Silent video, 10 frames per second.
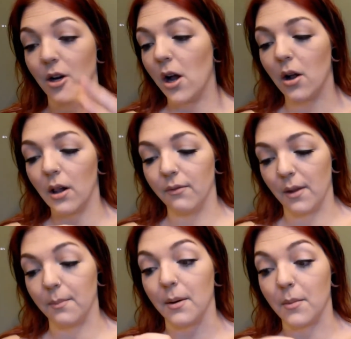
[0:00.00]
Not all of
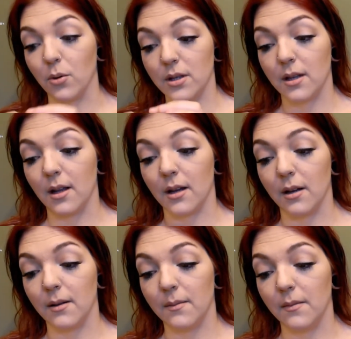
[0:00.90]
them, but most of
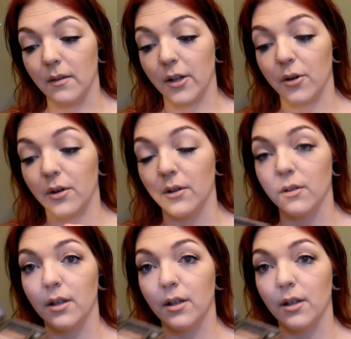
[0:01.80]
the little,